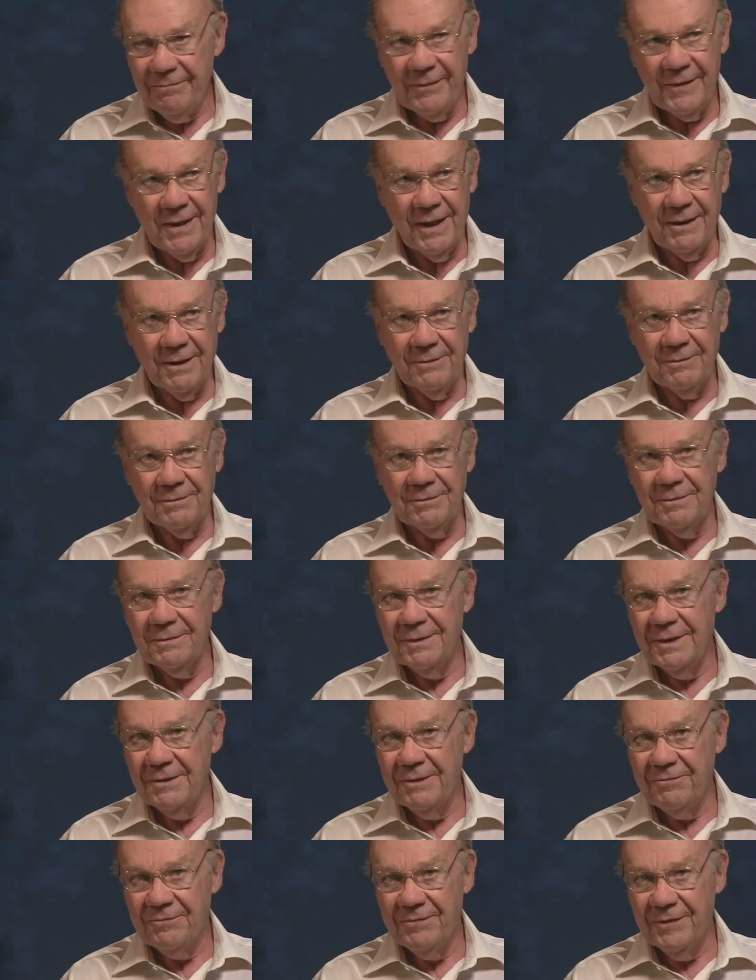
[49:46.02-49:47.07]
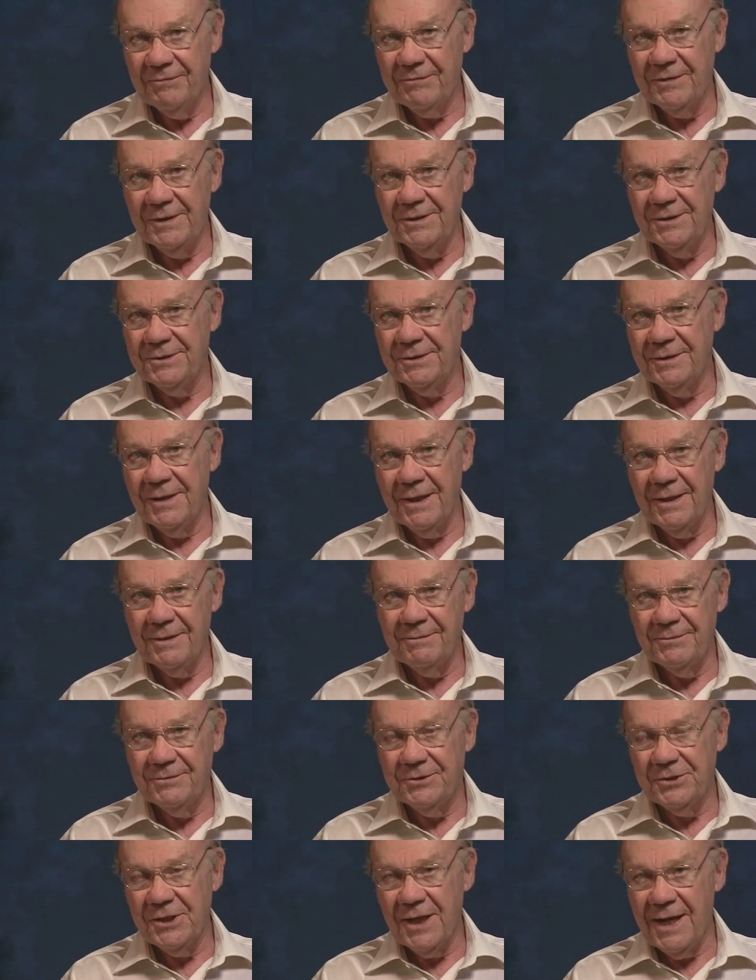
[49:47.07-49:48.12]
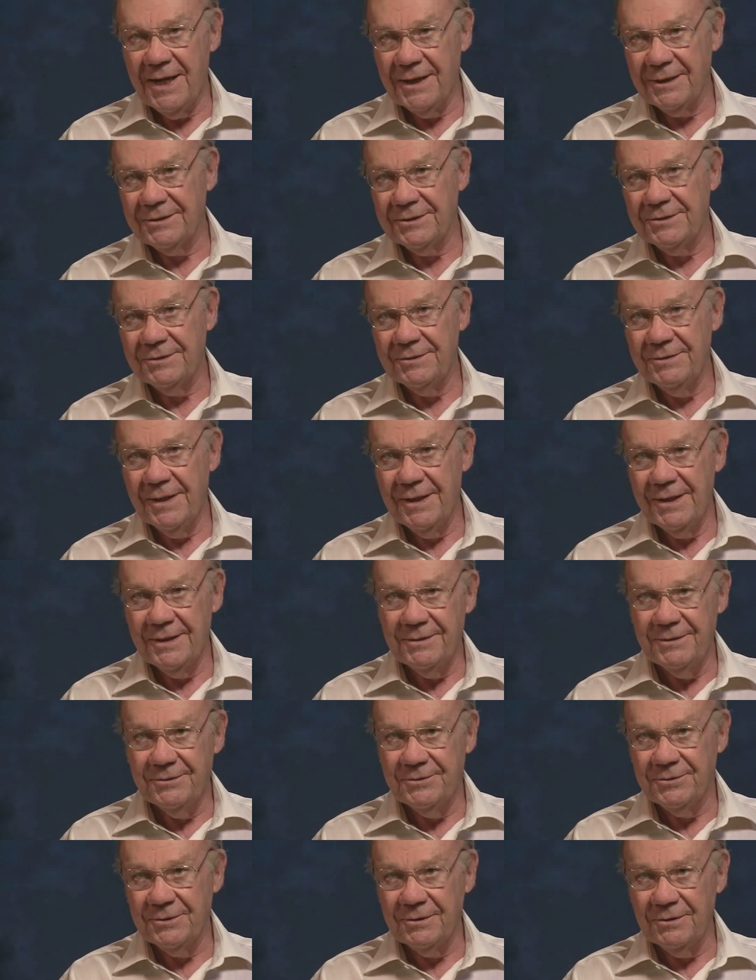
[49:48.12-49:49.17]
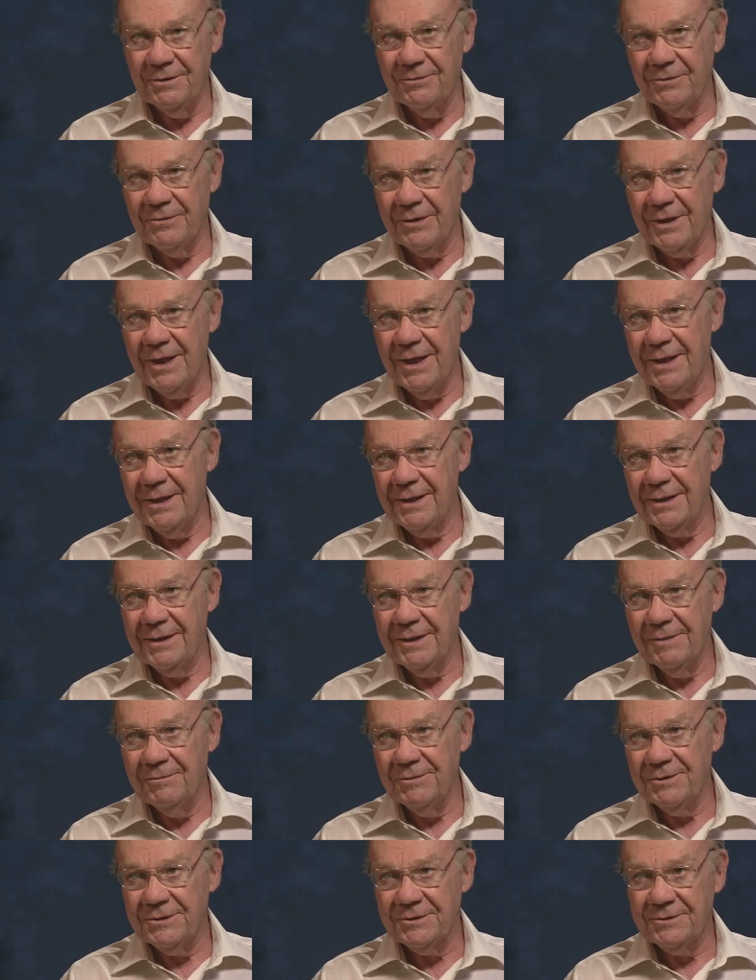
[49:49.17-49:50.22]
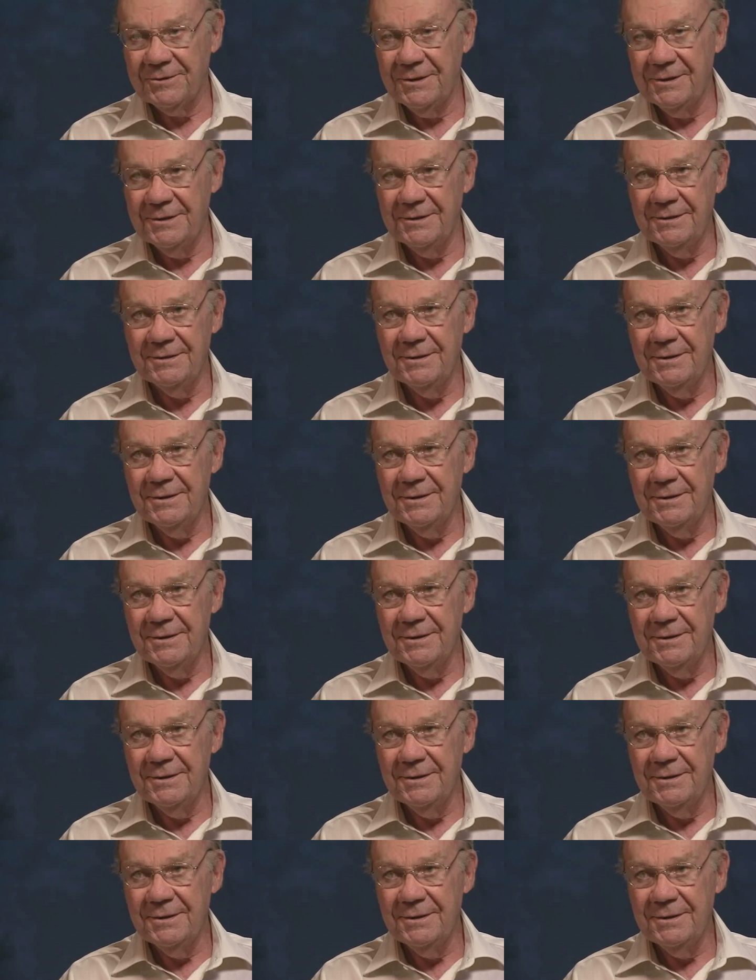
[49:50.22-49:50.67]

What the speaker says: Now, in the 50s, you had JACS, you had Journal of Organic Chemistry,